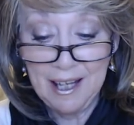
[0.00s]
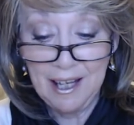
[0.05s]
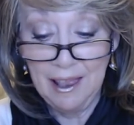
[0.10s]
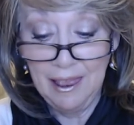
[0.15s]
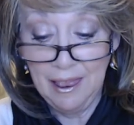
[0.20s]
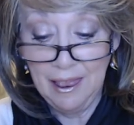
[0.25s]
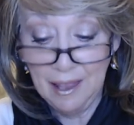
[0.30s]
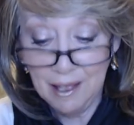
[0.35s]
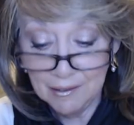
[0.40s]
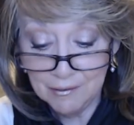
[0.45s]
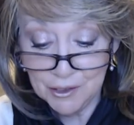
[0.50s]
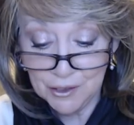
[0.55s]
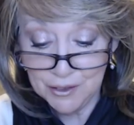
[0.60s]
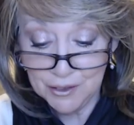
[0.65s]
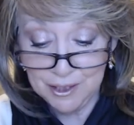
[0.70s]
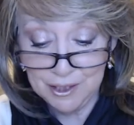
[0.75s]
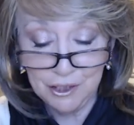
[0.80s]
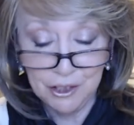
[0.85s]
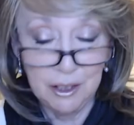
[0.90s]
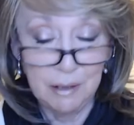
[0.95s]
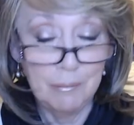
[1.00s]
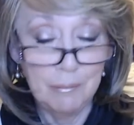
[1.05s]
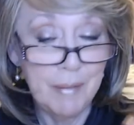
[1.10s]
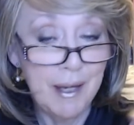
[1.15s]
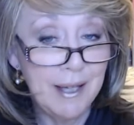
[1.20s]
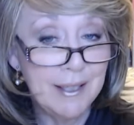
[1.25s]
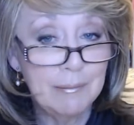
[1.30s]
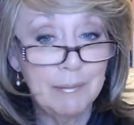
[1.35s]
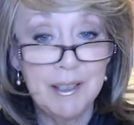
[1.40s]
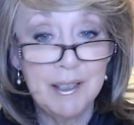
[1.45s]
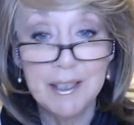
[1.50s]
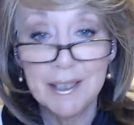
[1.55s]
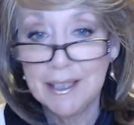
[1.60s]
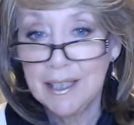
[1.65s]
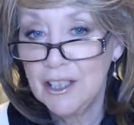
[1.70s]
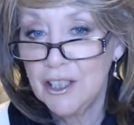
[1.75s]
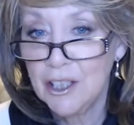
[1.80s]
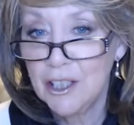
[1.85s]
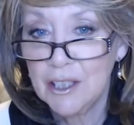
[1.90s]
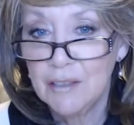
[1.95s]
I love using sheet masks. My
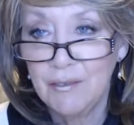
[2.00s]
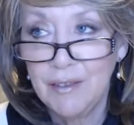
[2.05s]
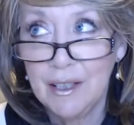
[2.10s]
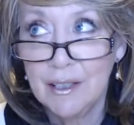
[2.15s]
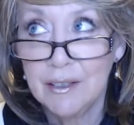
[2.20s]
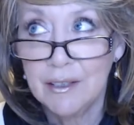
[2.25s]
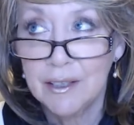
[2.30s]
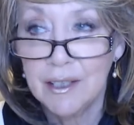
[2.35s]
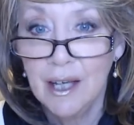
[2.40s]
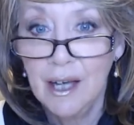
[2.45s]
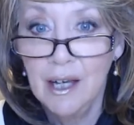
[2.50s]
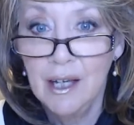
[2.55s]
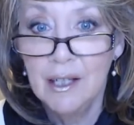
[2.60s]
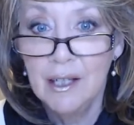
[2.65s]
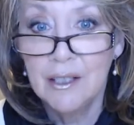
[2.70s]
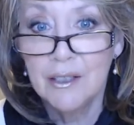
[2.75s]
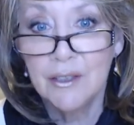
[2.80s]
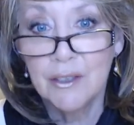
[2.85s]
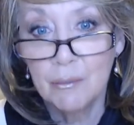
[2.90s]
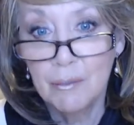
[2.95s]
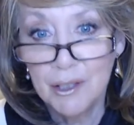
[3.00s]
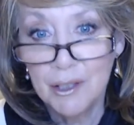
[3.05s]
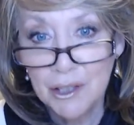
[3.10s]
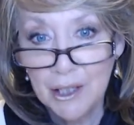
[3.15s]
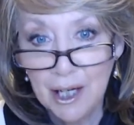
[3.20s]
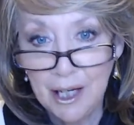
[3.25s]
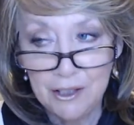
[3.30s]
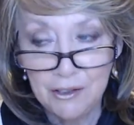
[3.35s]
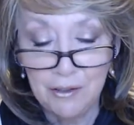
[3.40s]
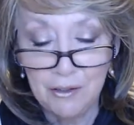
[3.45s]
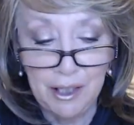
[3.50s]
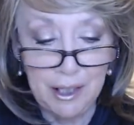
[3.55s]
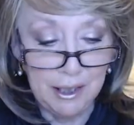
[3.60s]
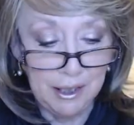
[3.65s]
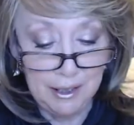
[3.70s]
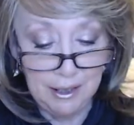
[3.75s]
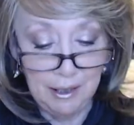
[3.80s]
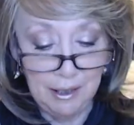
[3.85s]
skin just feels so much hydrated.